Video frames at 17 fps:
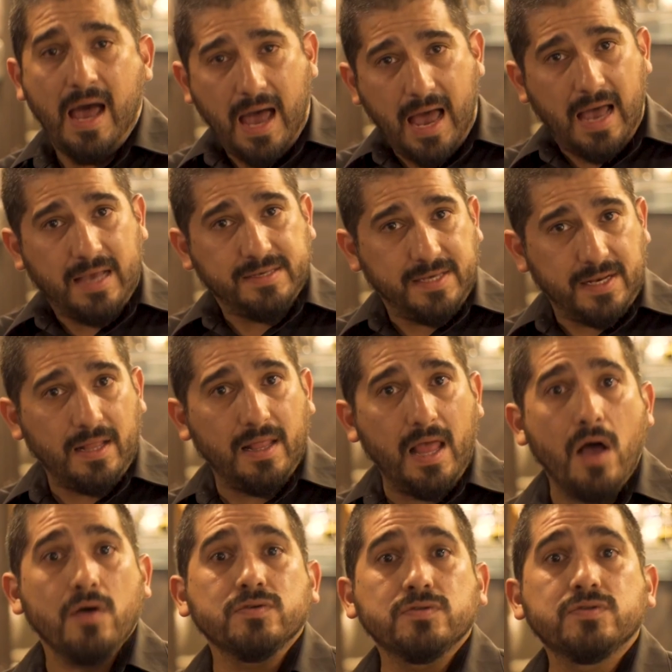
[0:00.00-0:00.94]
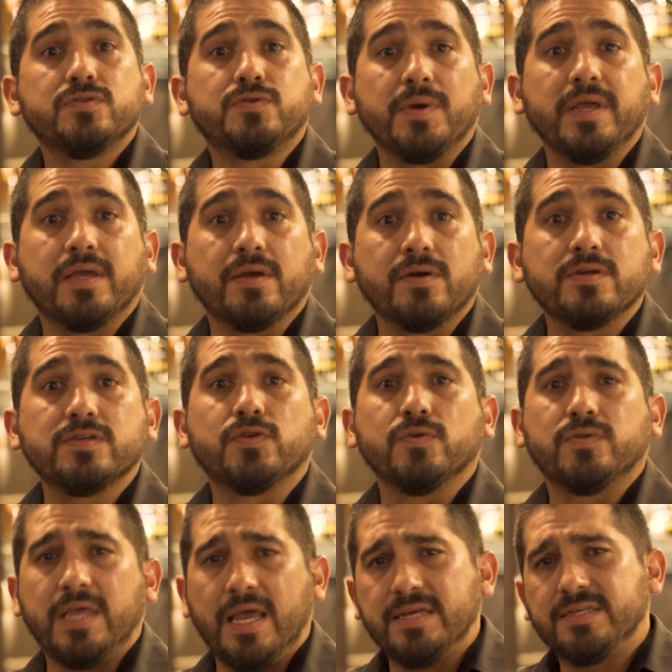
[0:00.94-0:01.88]
as it allows drinkers to
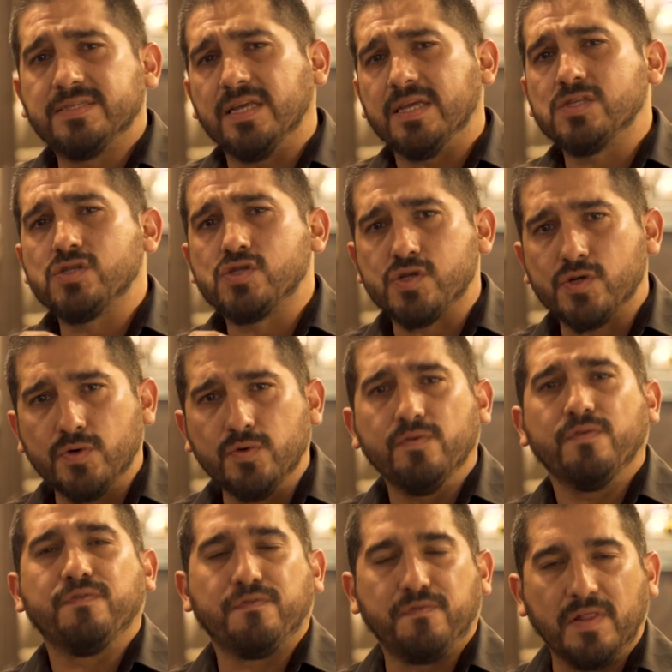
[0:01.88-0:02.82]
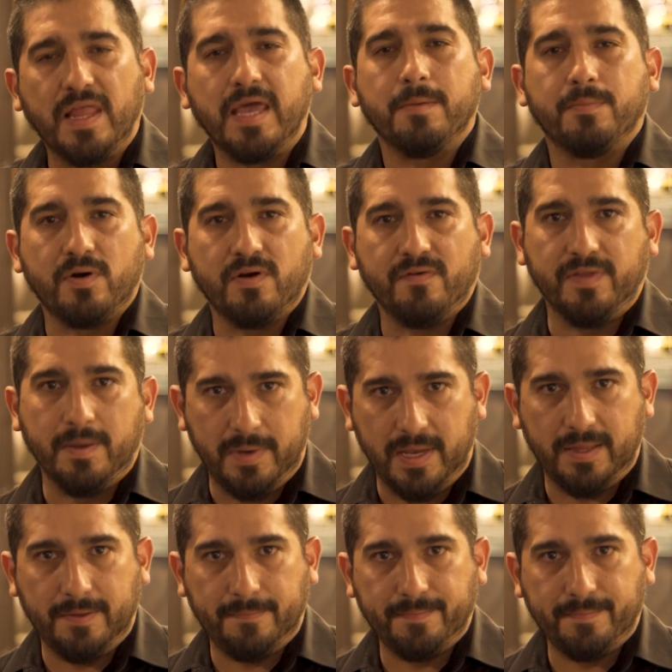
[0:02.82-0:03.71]
taste the true flavor of the bean.